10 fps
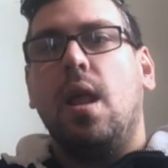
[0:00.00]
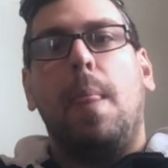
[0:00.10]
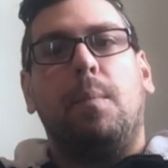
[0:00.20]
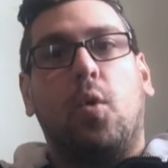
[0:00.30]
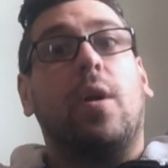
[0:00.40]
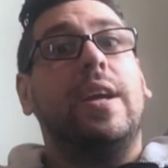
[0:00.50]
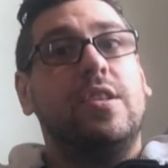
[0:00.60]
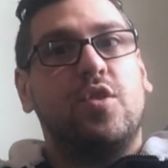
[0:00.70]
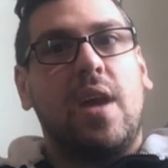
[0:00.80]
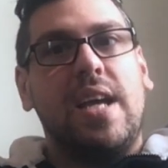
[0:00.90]
more
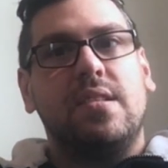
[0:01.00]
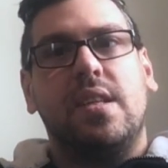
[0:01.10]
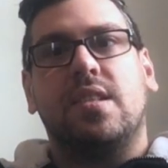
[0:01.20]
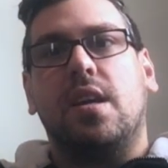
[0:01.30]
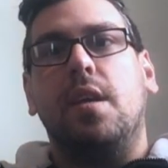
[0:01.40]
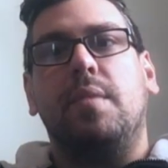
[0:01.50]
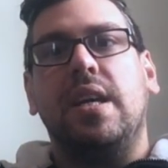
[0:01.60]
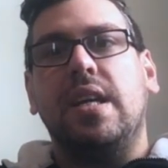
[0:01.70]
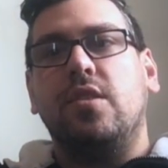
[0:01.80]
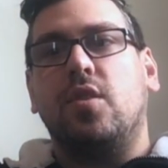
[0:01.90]
interest, it's going to be
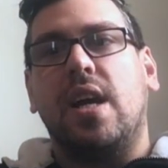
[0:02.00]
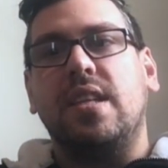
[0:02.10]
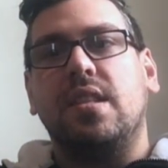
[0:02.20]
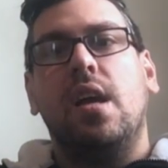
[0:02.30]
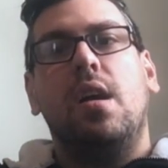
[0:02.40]
interest